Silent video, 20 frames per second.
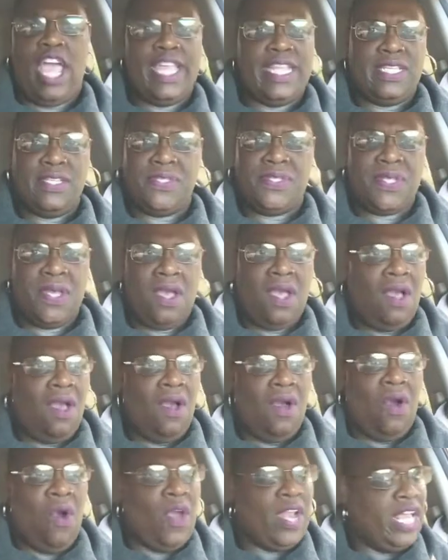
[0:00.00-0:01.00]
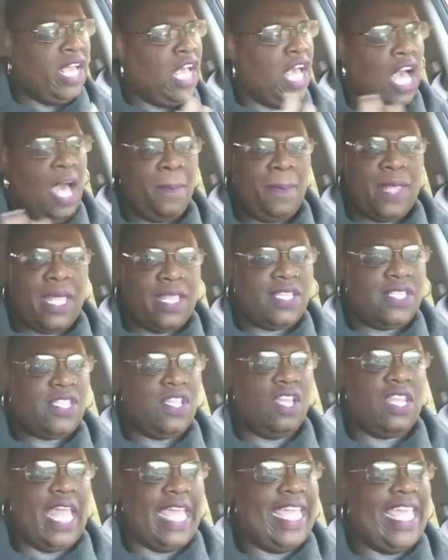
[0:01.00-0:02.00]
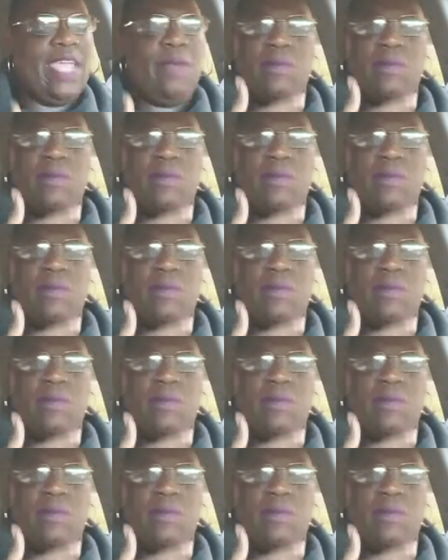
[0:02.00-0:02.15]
runs on a couple of the songs. Like,